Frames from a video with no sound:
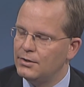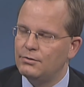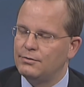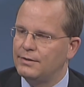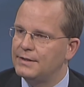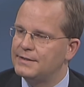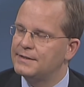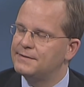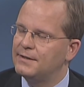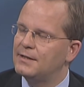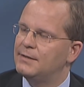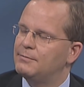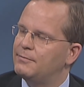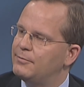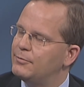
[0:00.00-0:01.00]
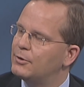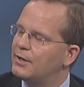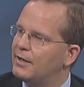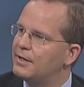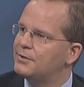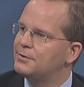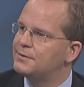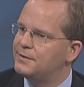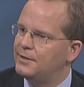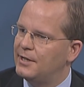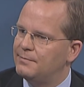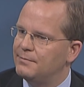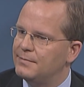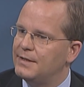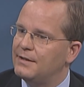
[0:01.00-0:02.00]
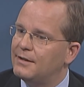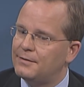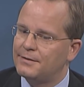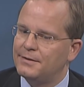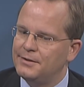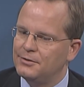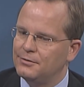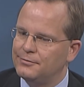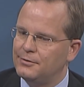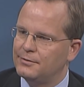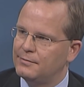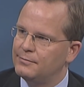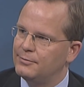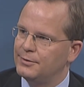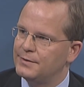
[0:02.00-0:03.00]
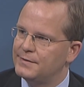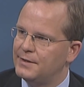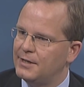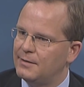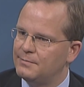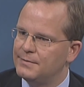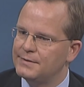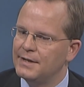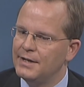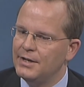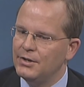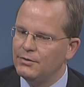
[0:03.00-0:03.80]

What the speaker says: No, that's exactly what we would like to see happen. The other thing, of course, we want to see happen is